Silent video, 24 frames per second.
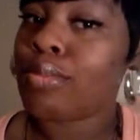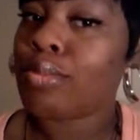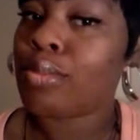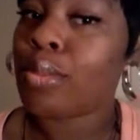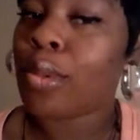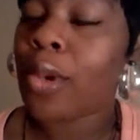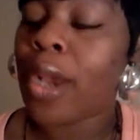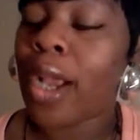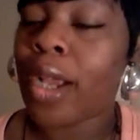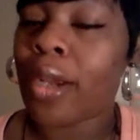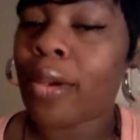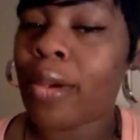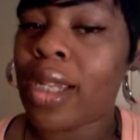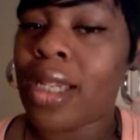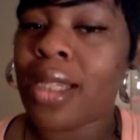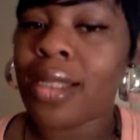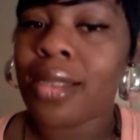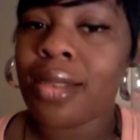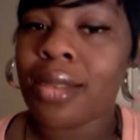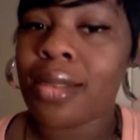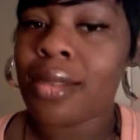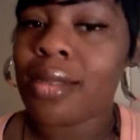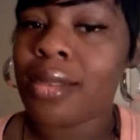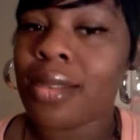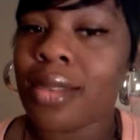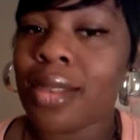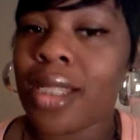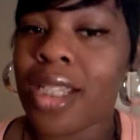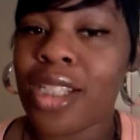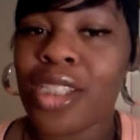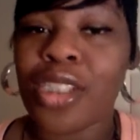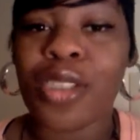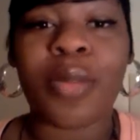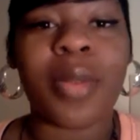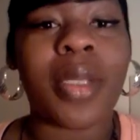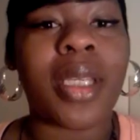Progress,
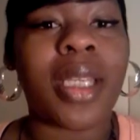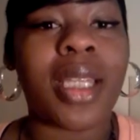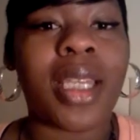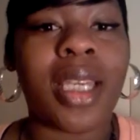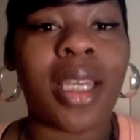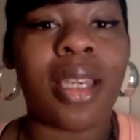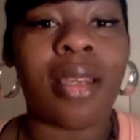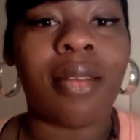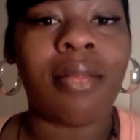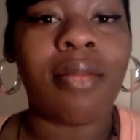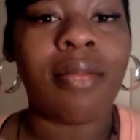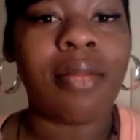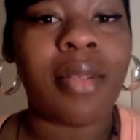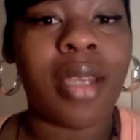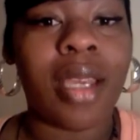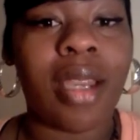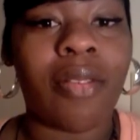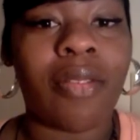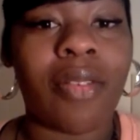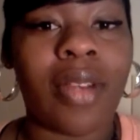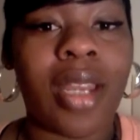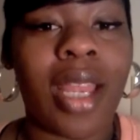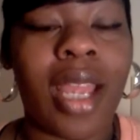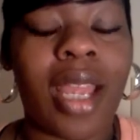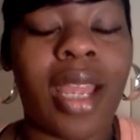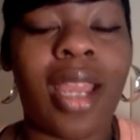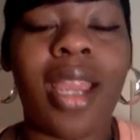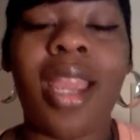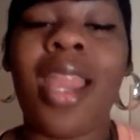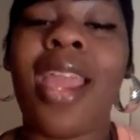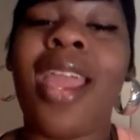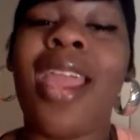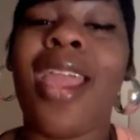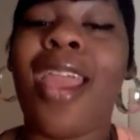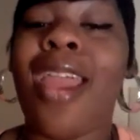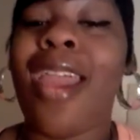that should be the key every day.
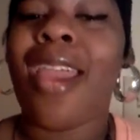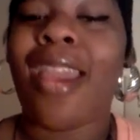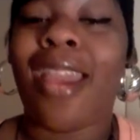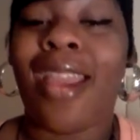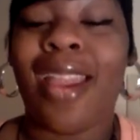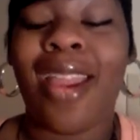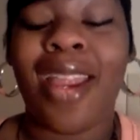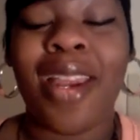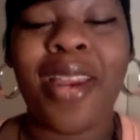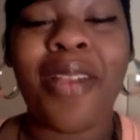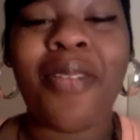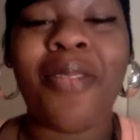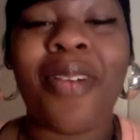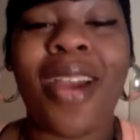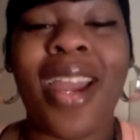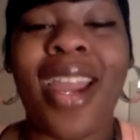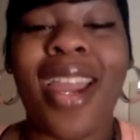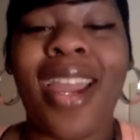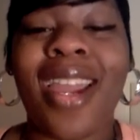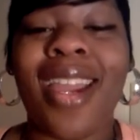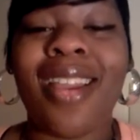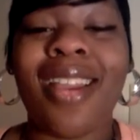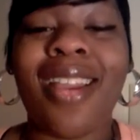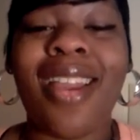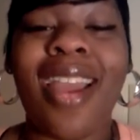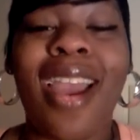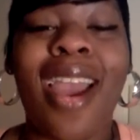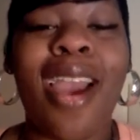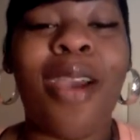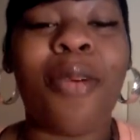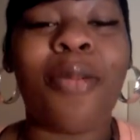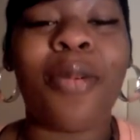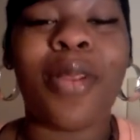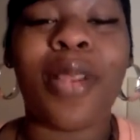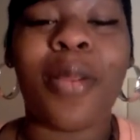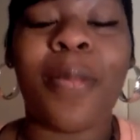Anyway,
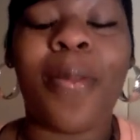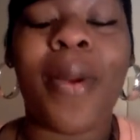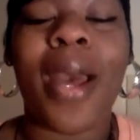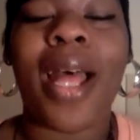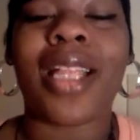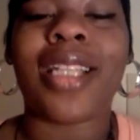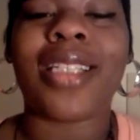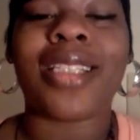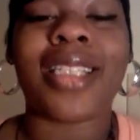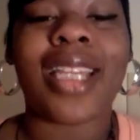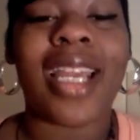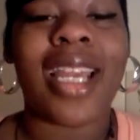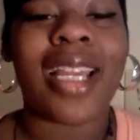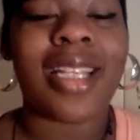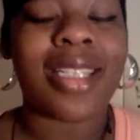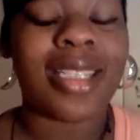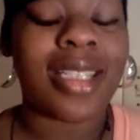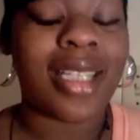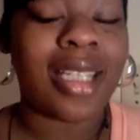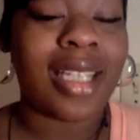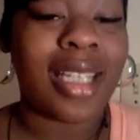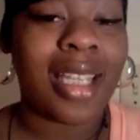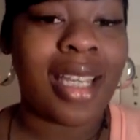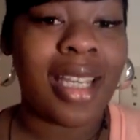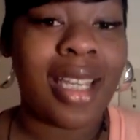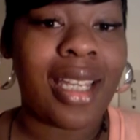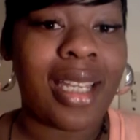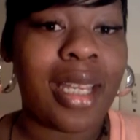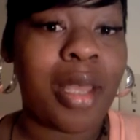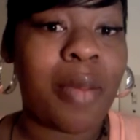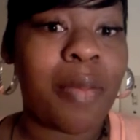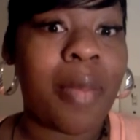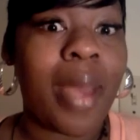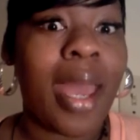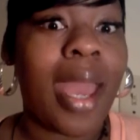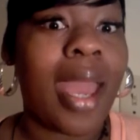I will apologize again
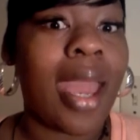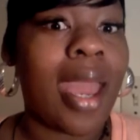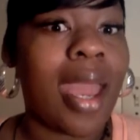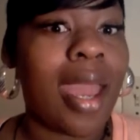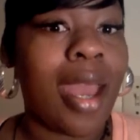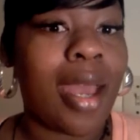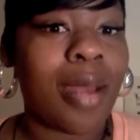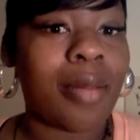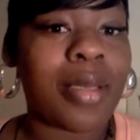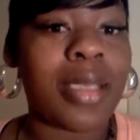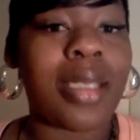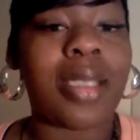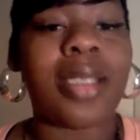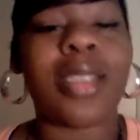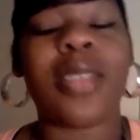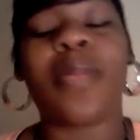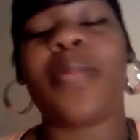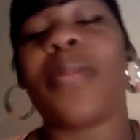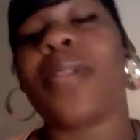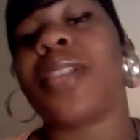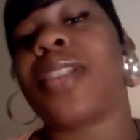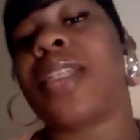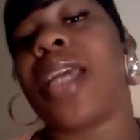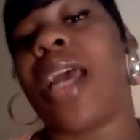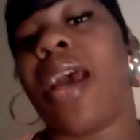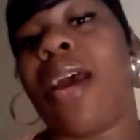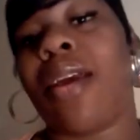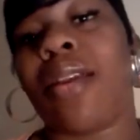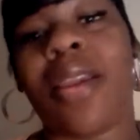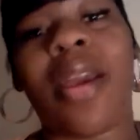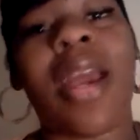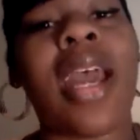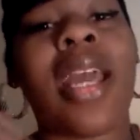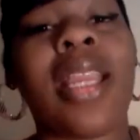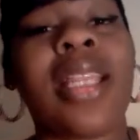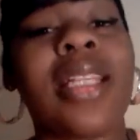in my absence, but y'all
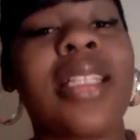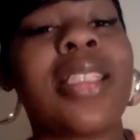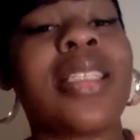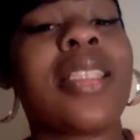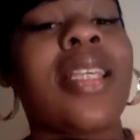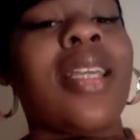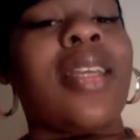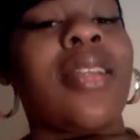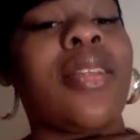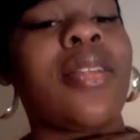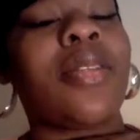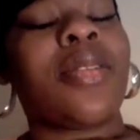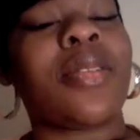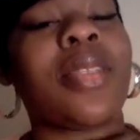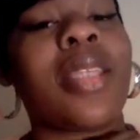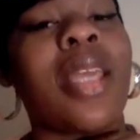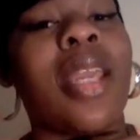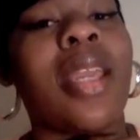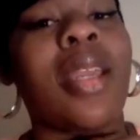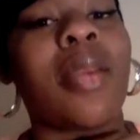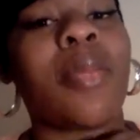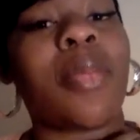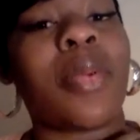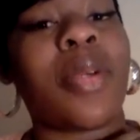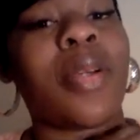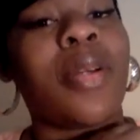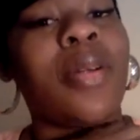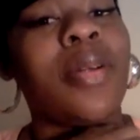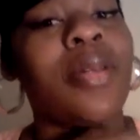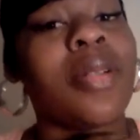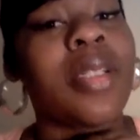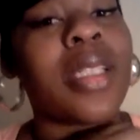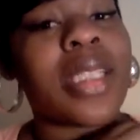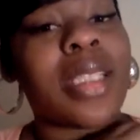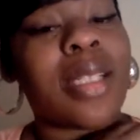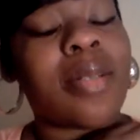know how this technical thing be
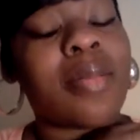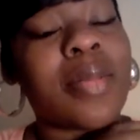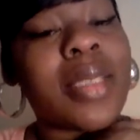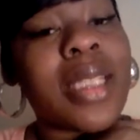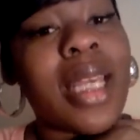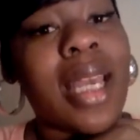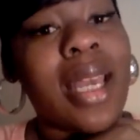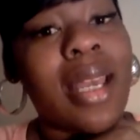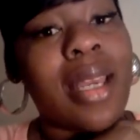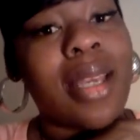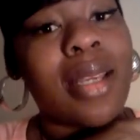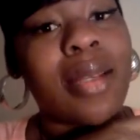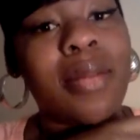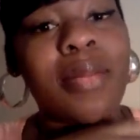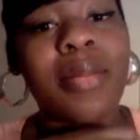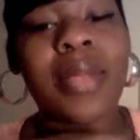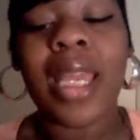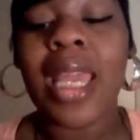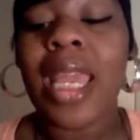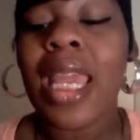going sometimes.